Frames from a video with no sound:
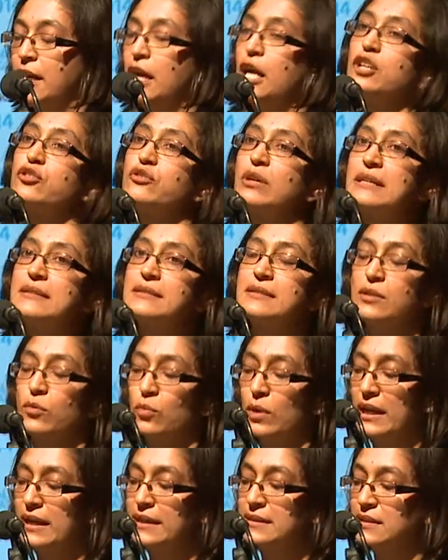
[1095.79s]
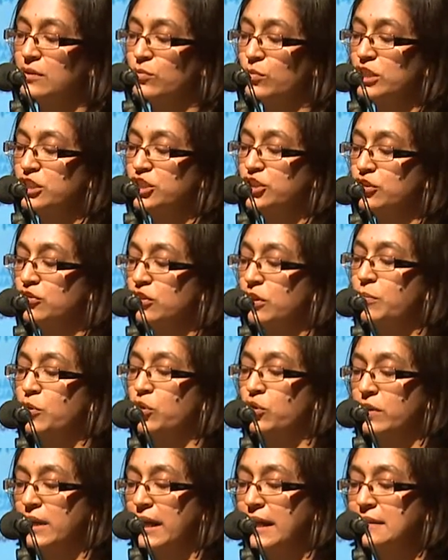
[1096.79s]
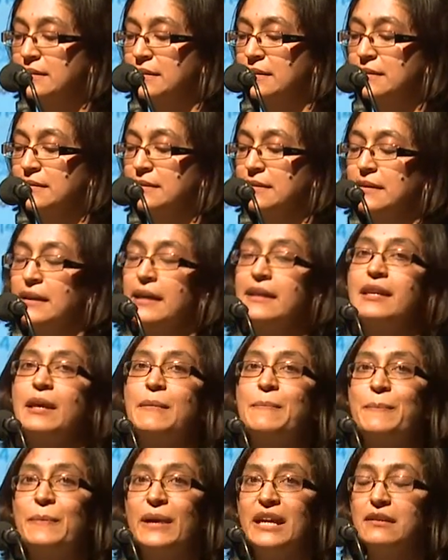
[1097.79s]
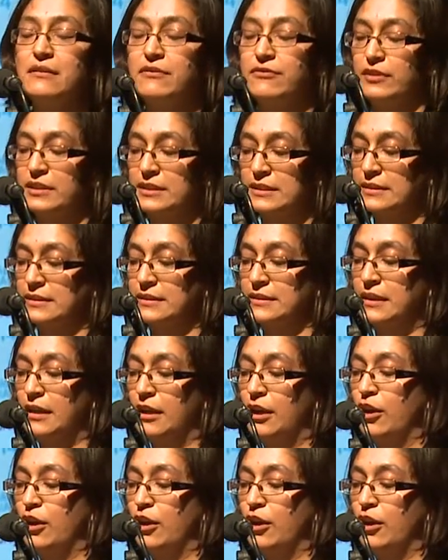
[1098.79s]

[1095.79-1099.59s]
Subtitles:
address the ways in which Europe created and then benefited